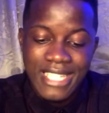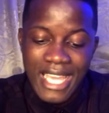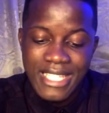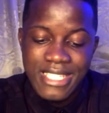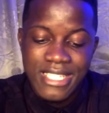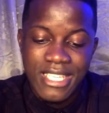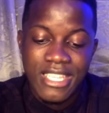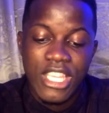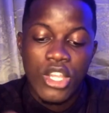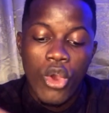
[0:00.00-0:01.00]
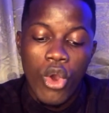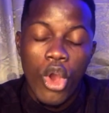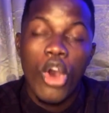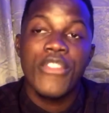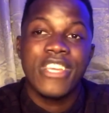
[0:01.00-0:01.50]
that, they go
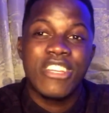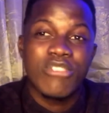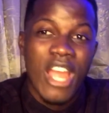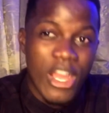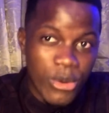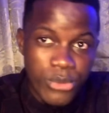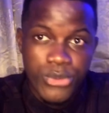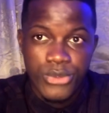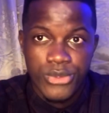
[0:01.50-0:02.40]
on the ground,